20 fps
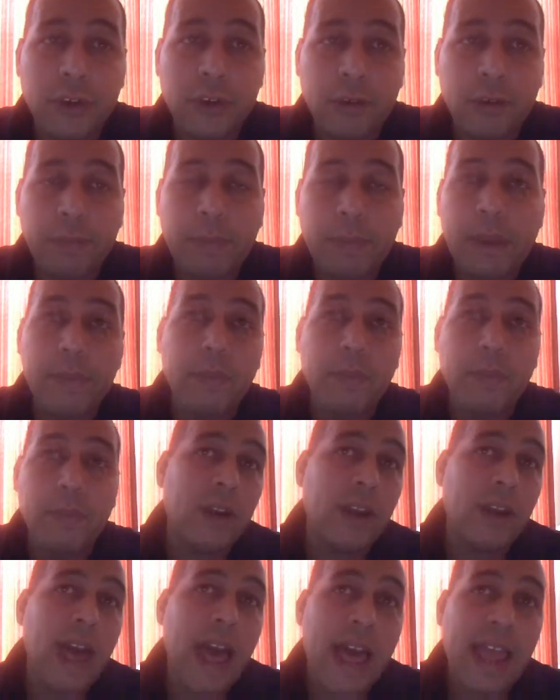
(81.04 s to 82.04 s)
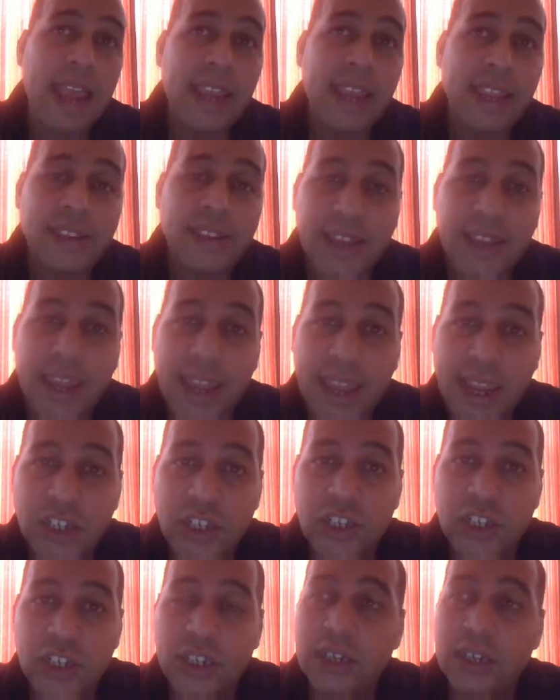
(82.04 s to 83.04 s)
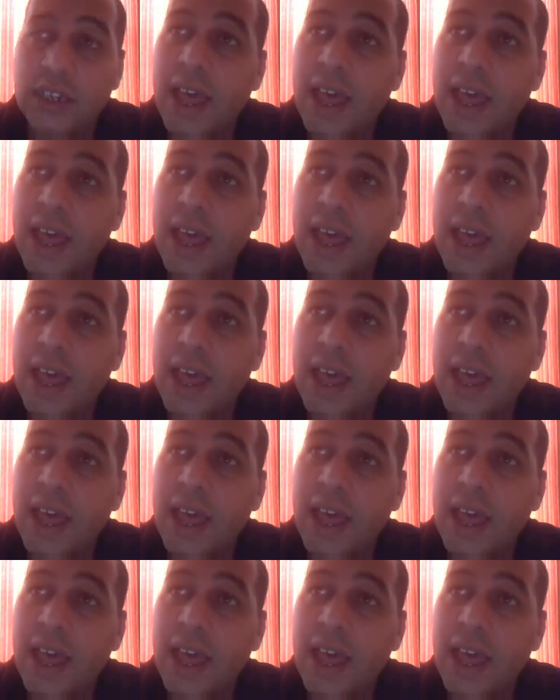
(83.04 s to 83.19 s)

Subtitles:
People on high education,